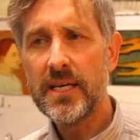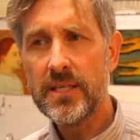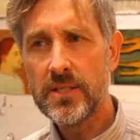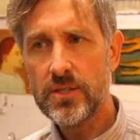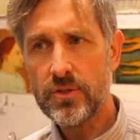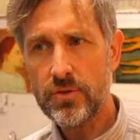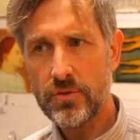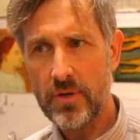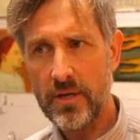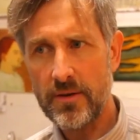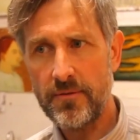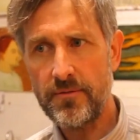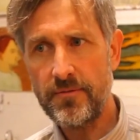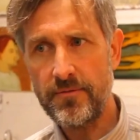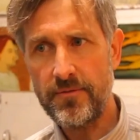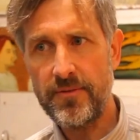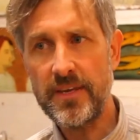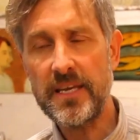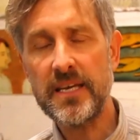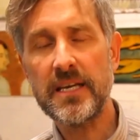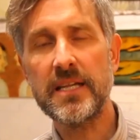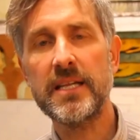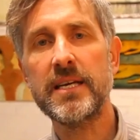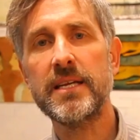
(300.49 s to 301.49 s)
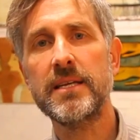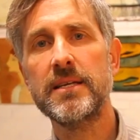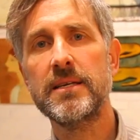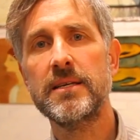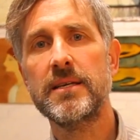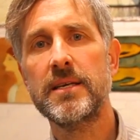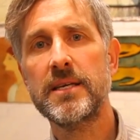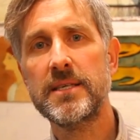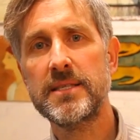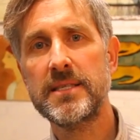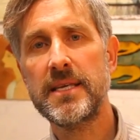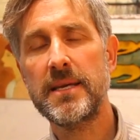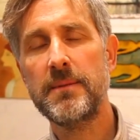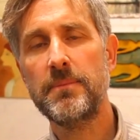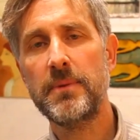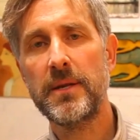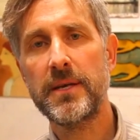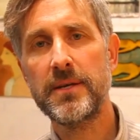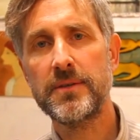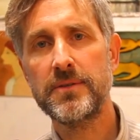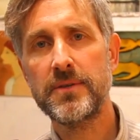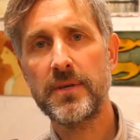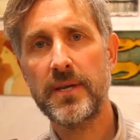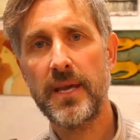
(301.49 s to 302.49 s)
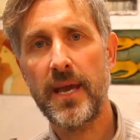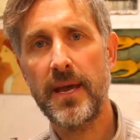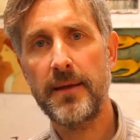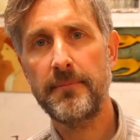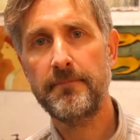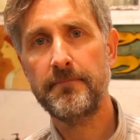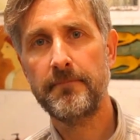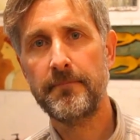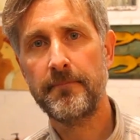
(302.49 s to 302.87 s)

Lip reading: Just try to feel it as deeply as you can.